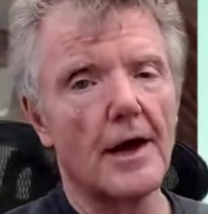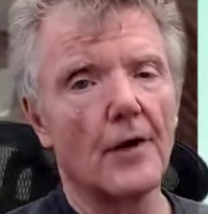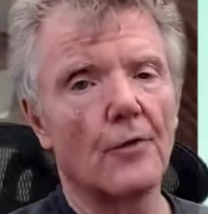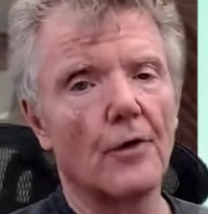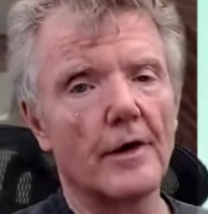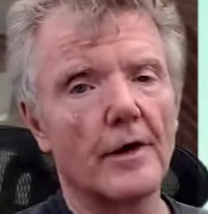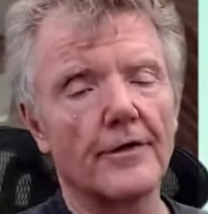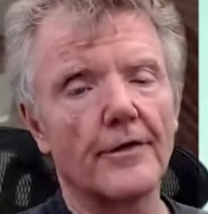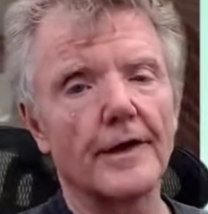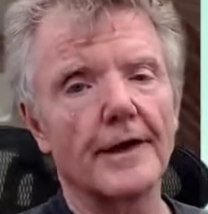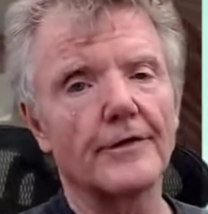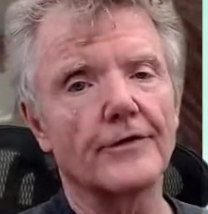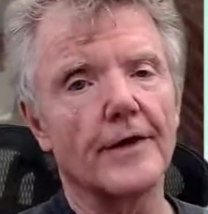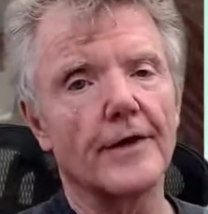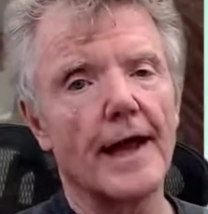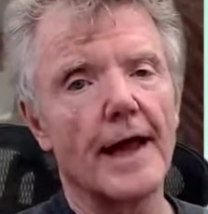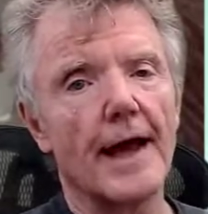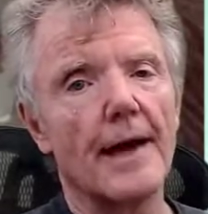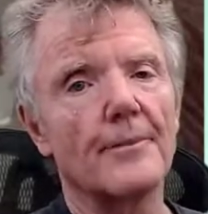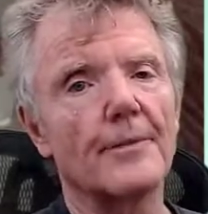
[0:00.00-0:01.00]
one of the things
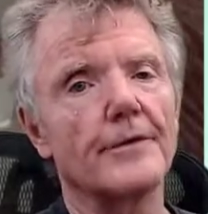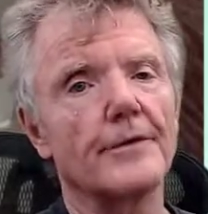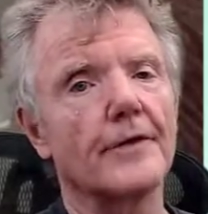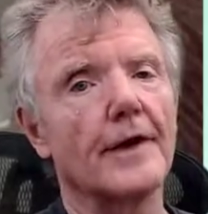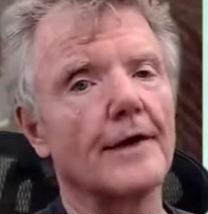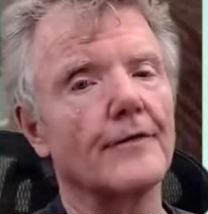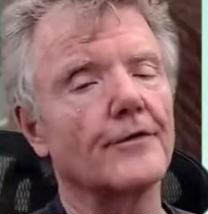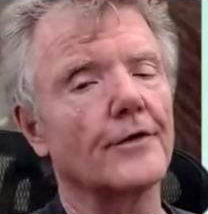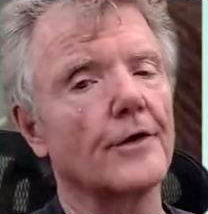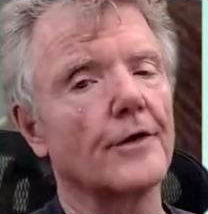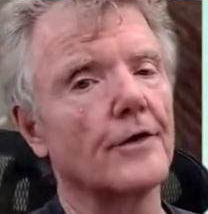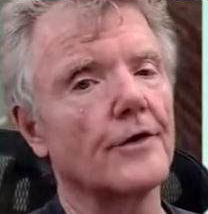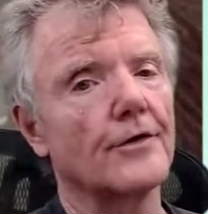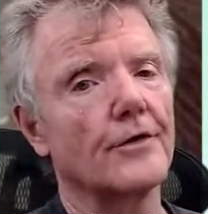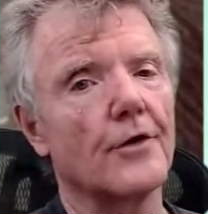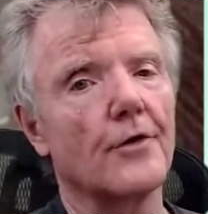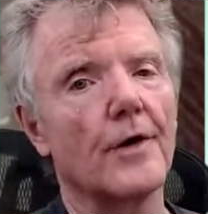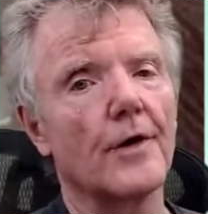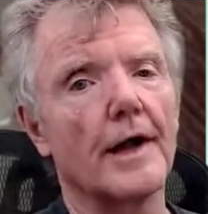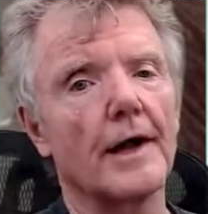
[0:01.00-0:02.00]
that happens after an
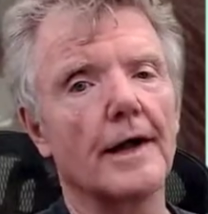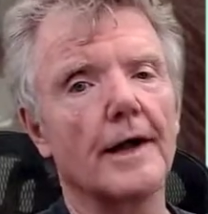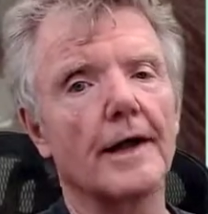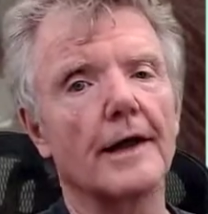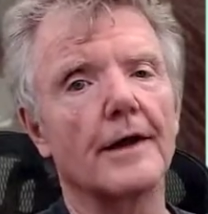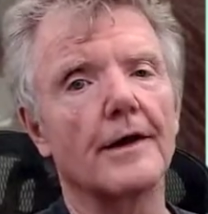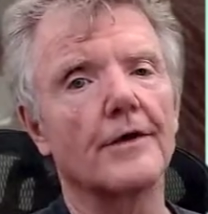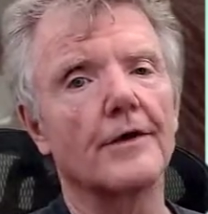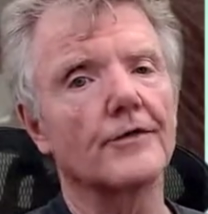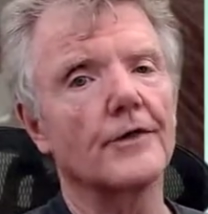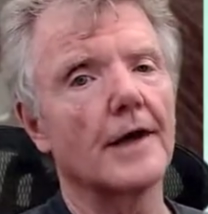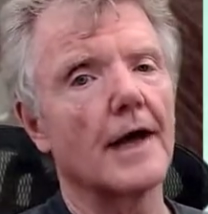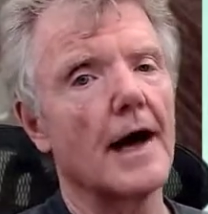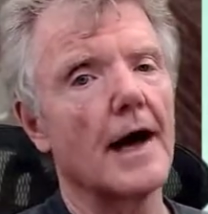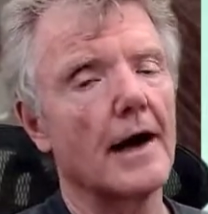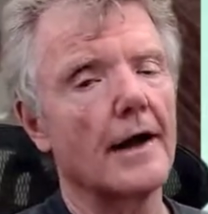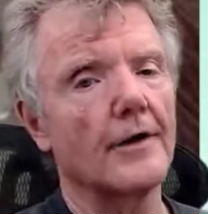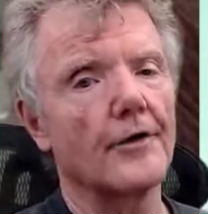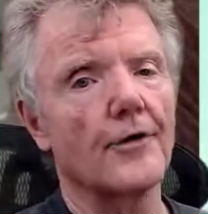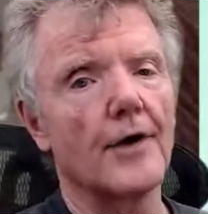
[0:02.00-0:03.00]
earthquake is
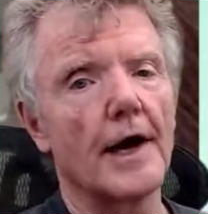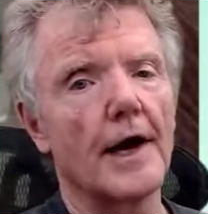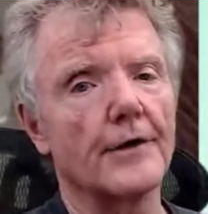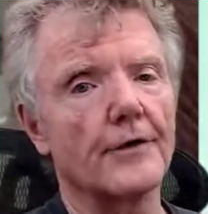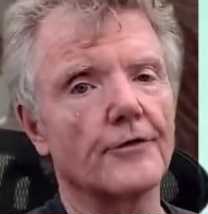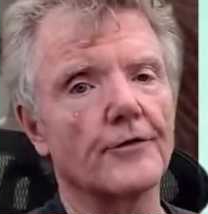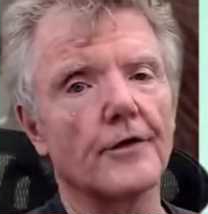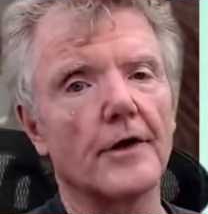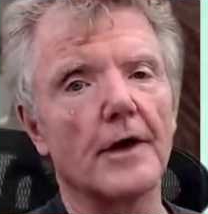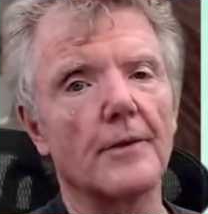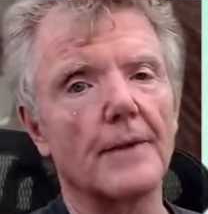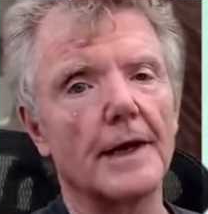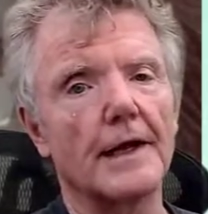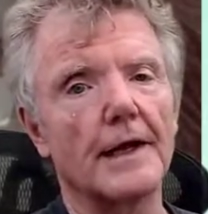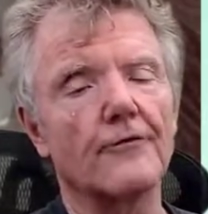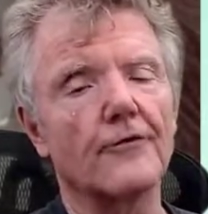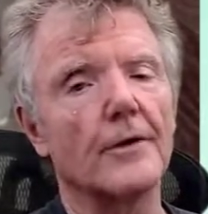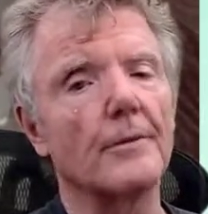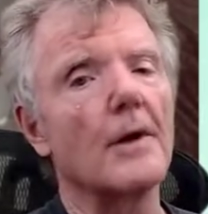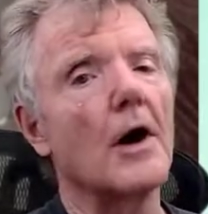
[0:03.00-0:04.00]
contractors come
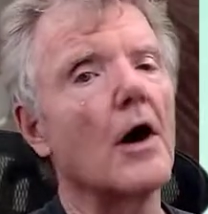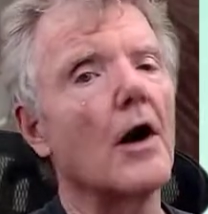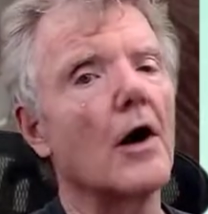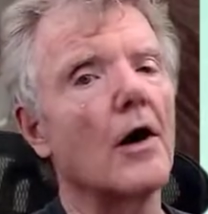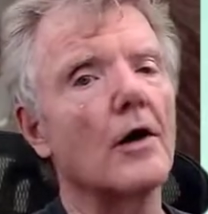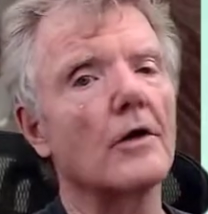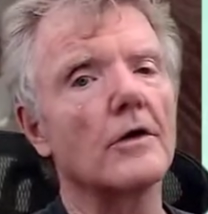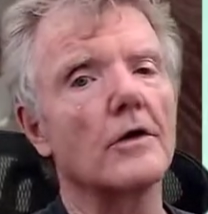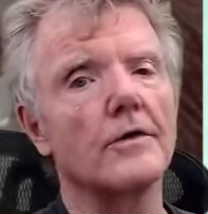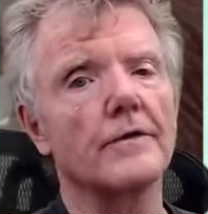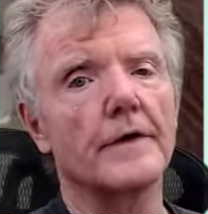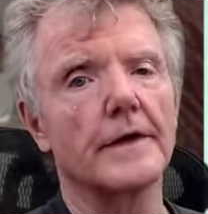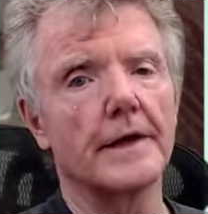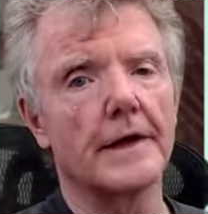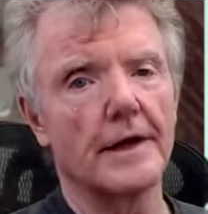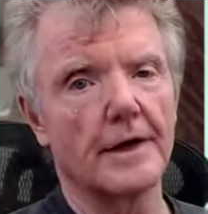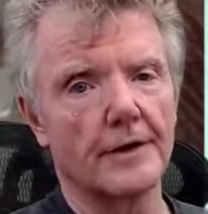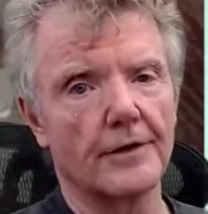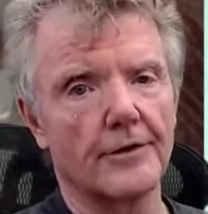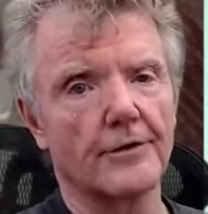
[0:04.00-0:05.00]
in from all over the
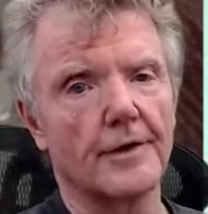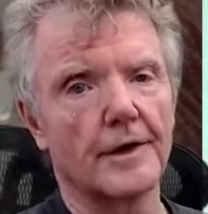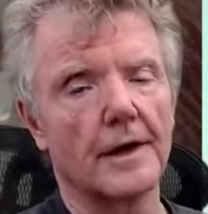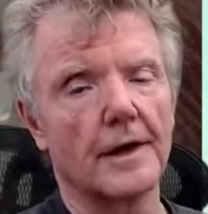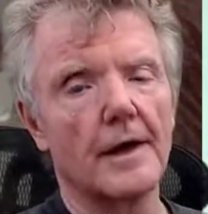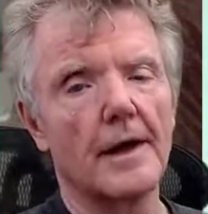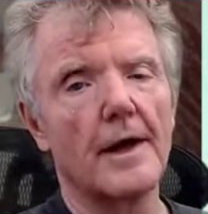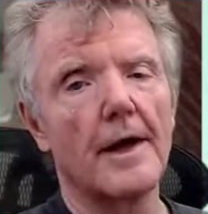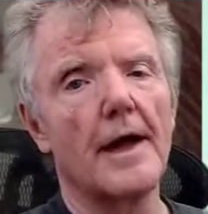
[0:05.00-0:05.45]
country